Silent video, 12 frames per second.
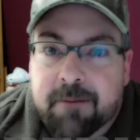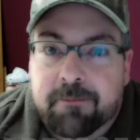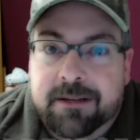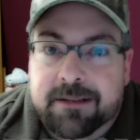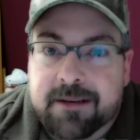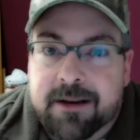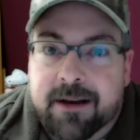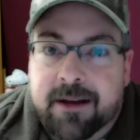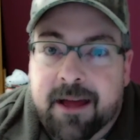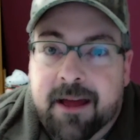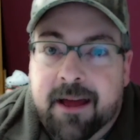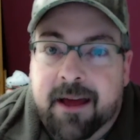but
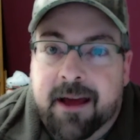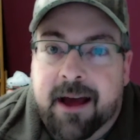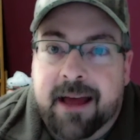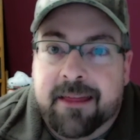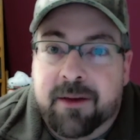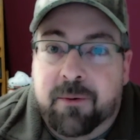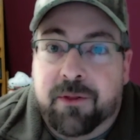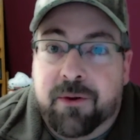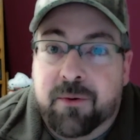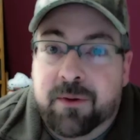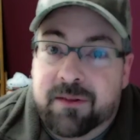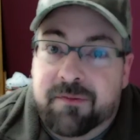I think what
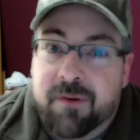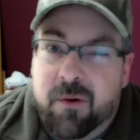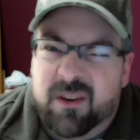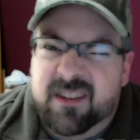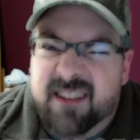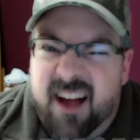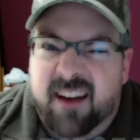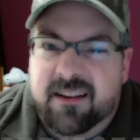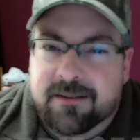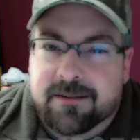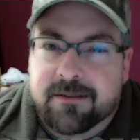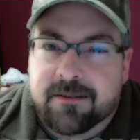they're really focused on
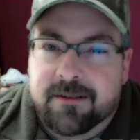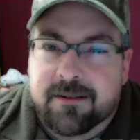is